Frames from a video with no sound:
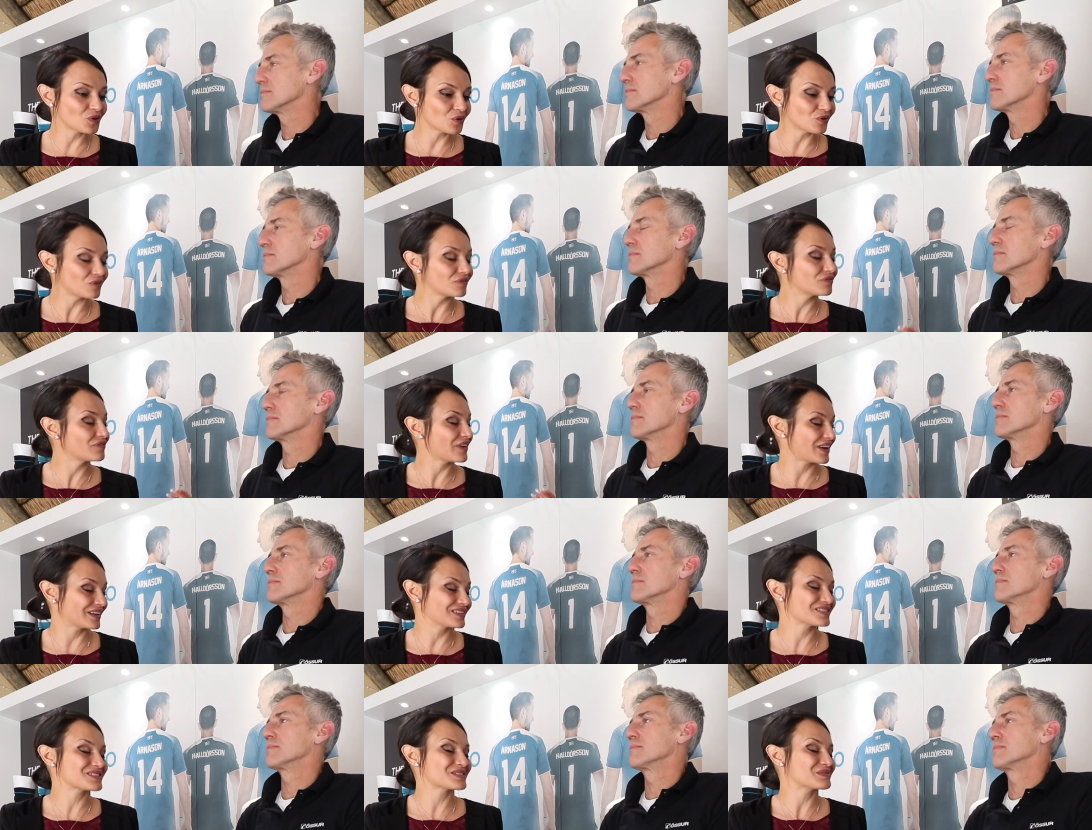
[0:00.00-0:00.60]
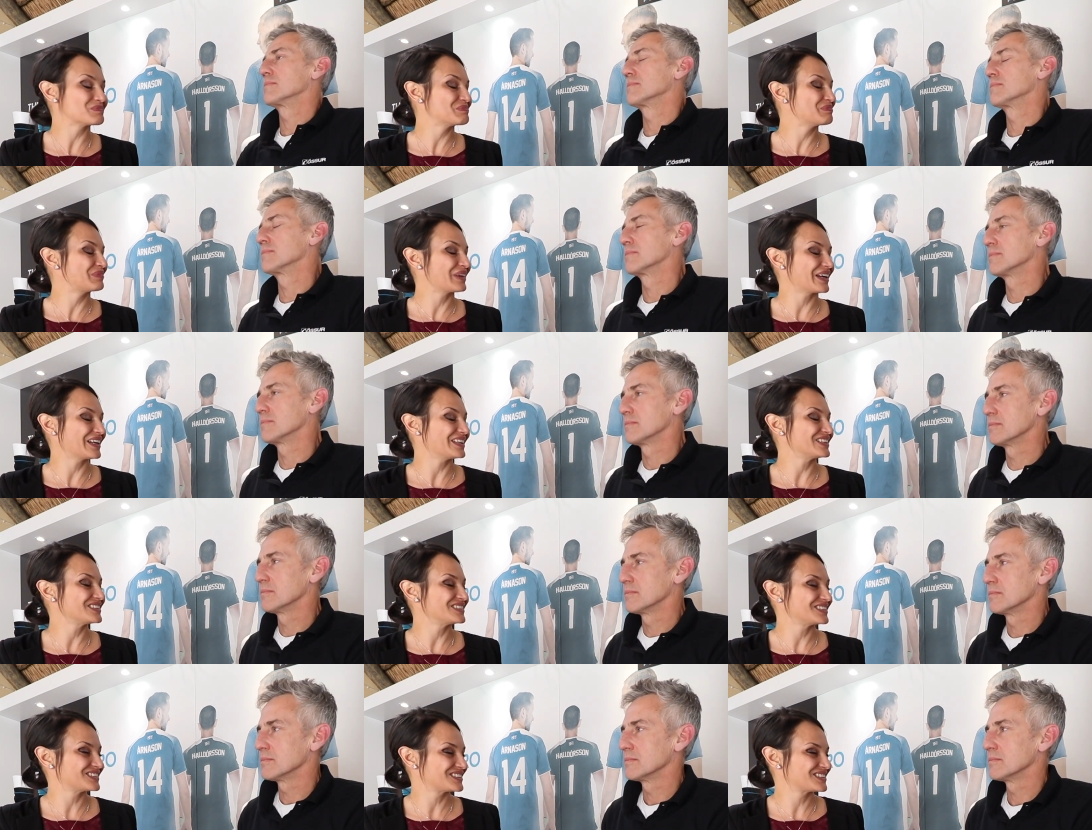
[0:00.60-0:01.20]
Speaker 1: your phantom
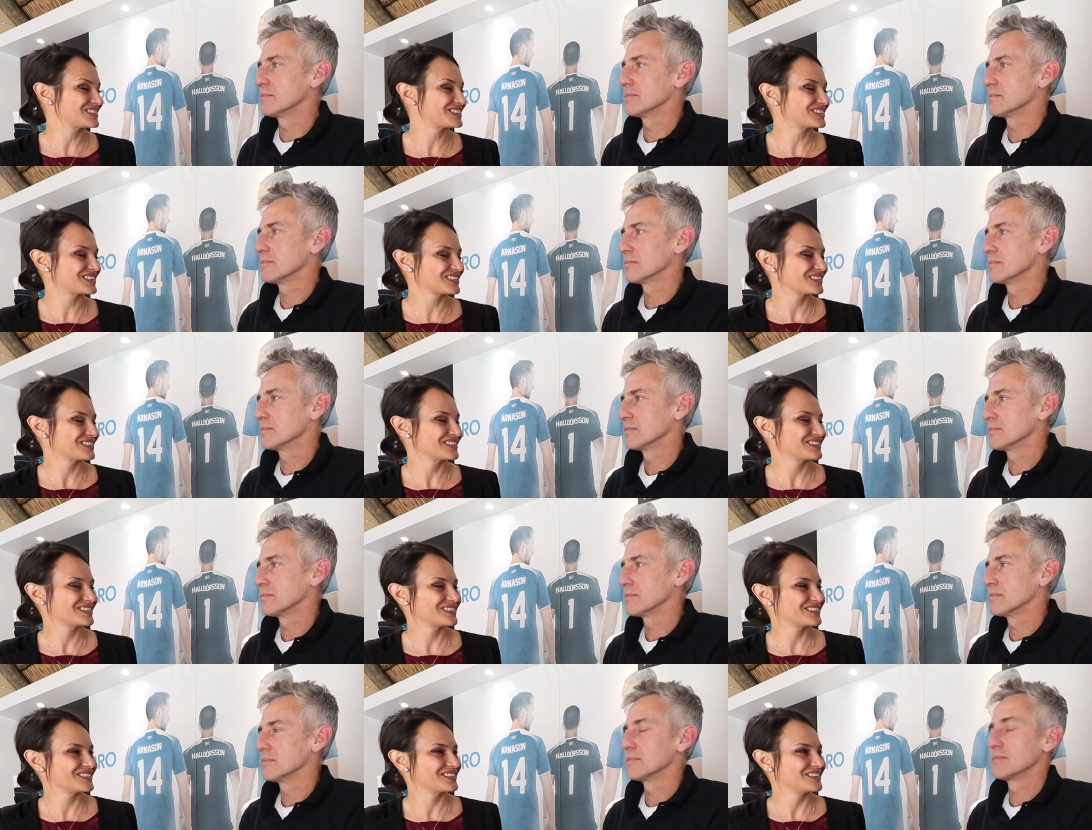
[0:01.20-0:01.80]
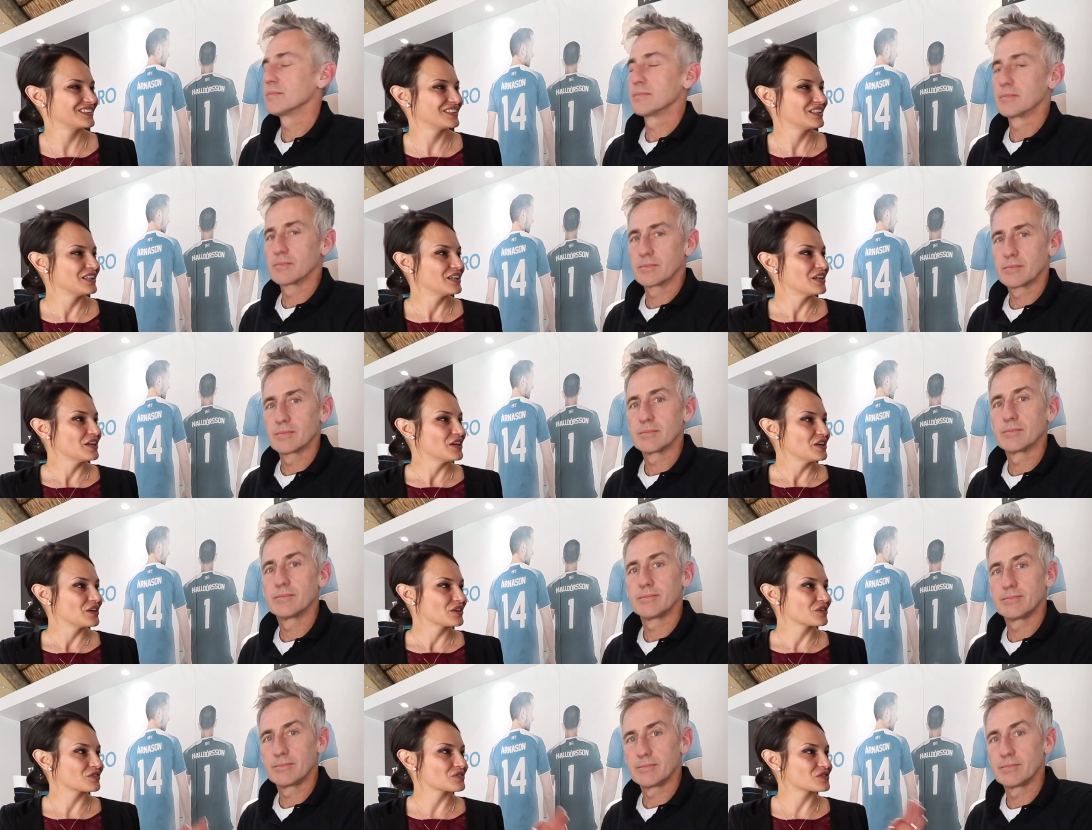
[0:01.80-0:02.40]
pains.
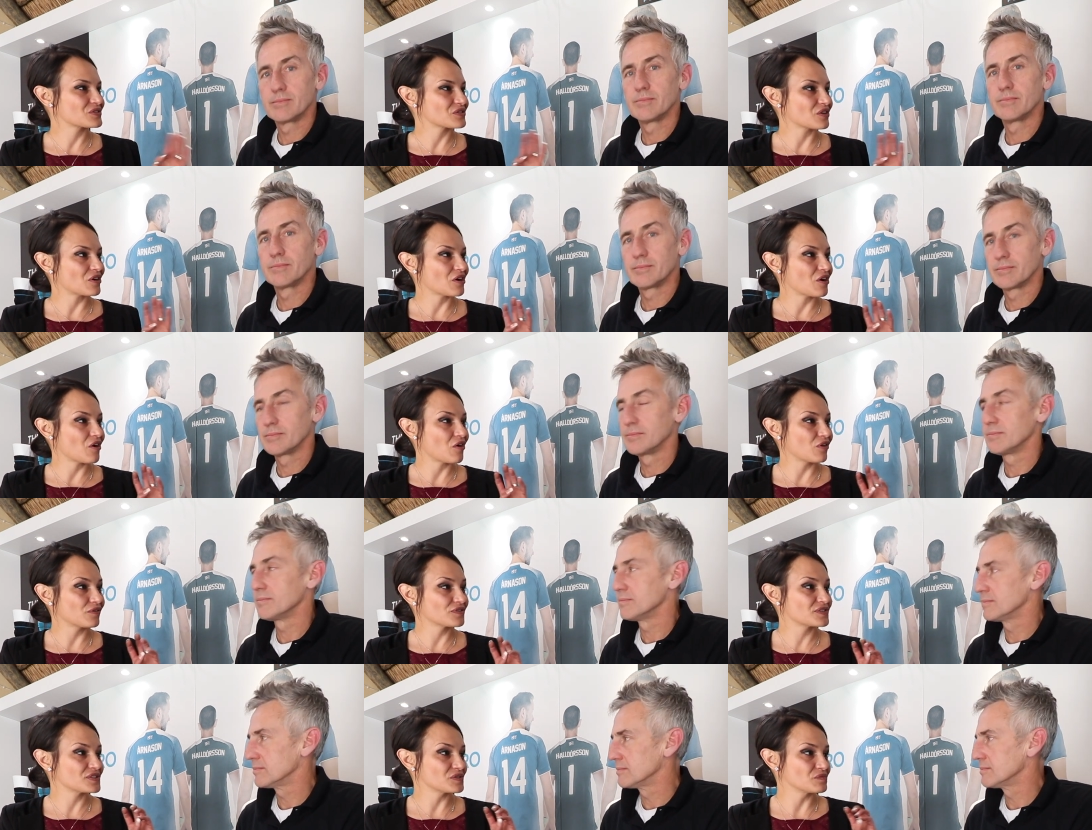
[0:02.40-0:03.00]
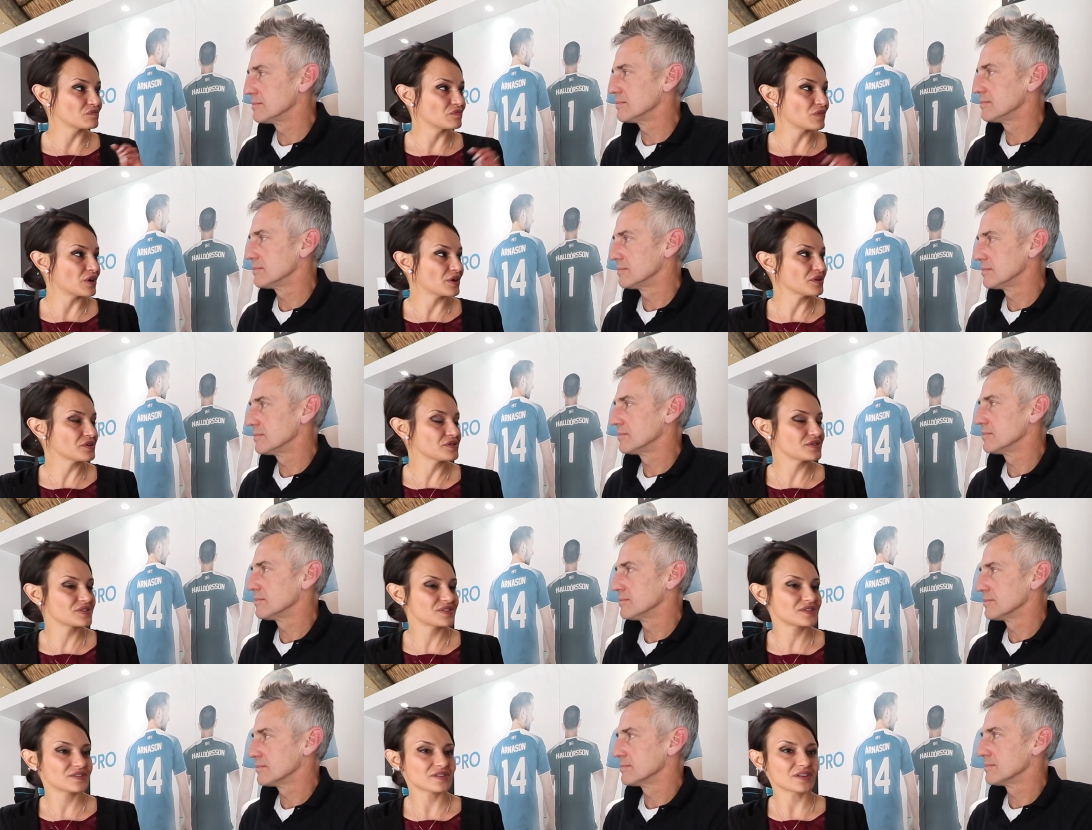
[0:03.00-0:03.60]
Because after
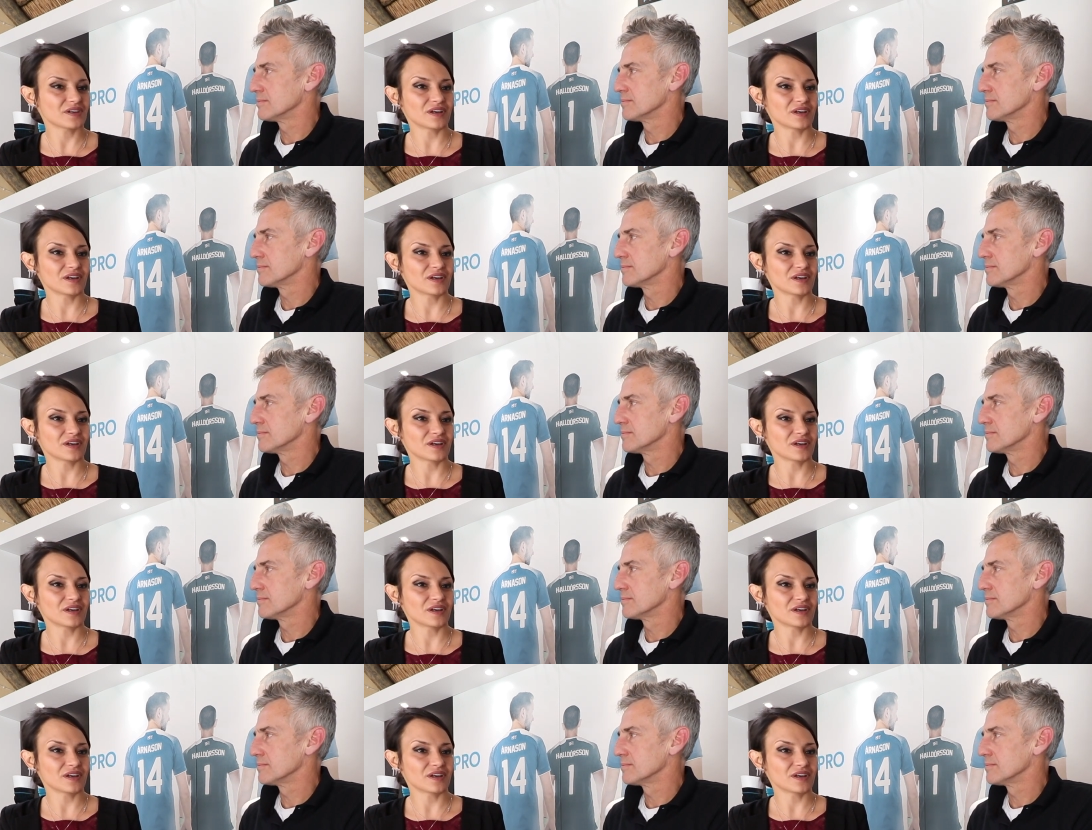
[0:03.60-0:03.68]
most